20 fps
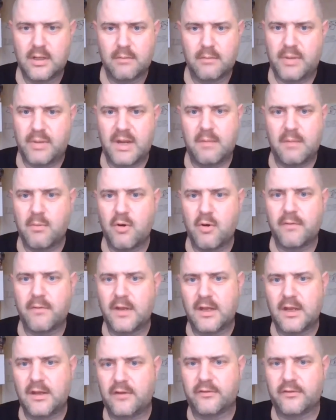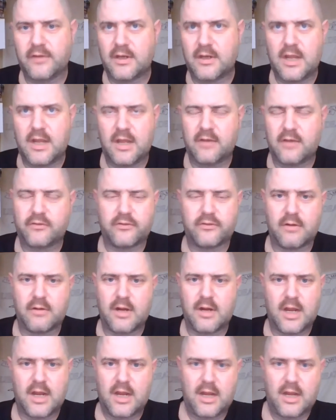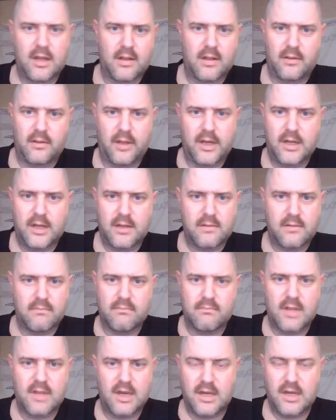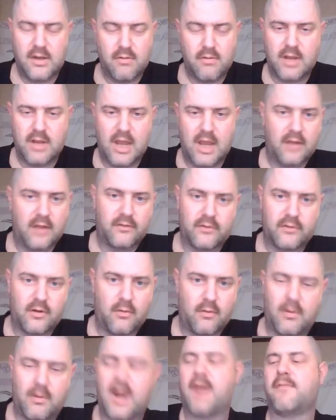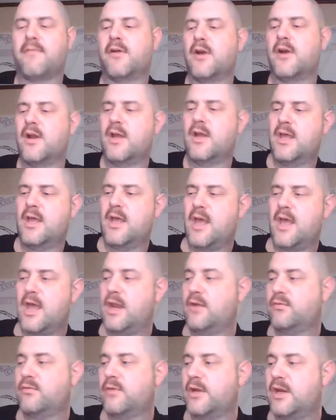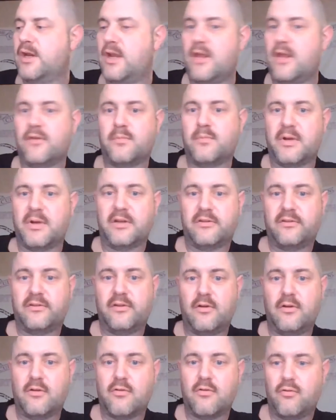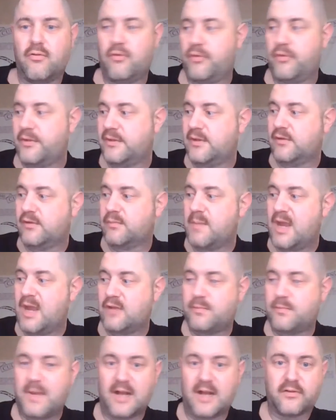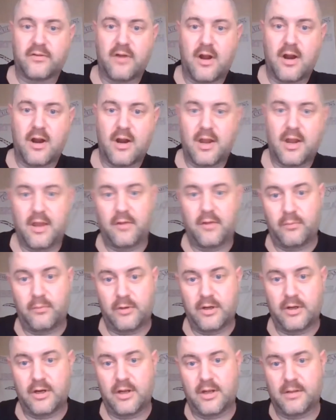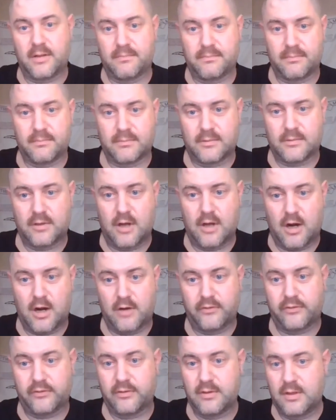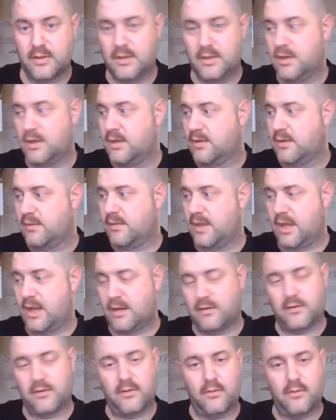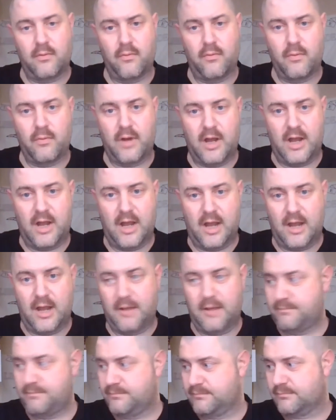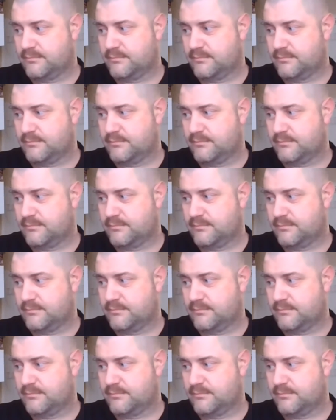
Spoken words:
B movies in history, and like in the UK. So whatever, it is what it is. But it's still cool that this Matchbox car is one of the cars that do are